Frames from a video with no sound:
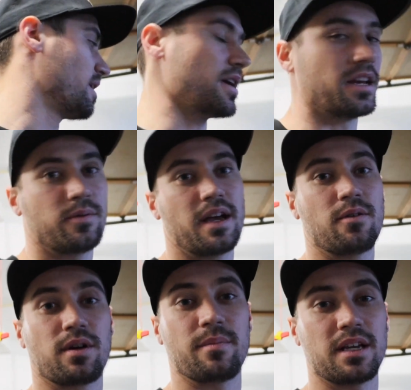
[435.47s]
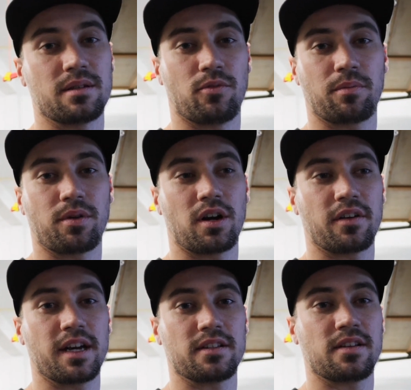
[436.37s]
anyway, we're gonna make some more
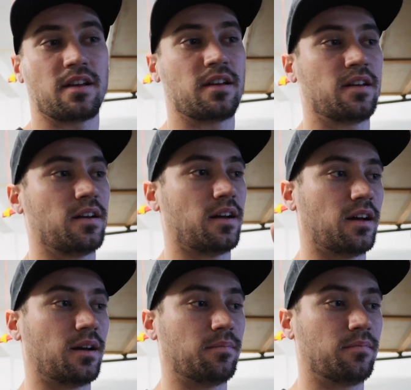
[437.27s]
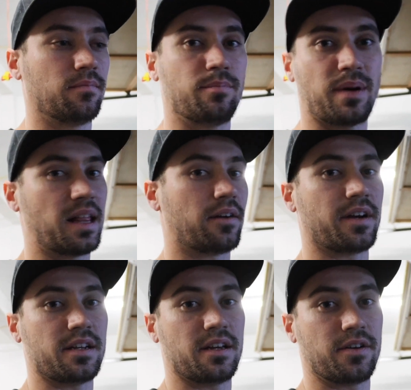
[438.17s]
progress. By that
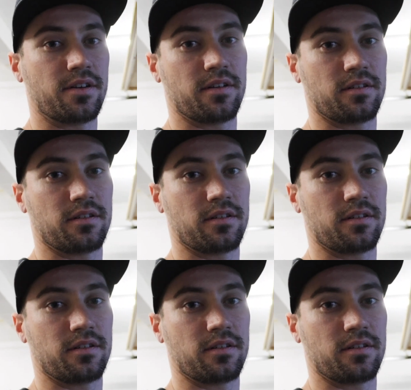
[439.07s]
radiator.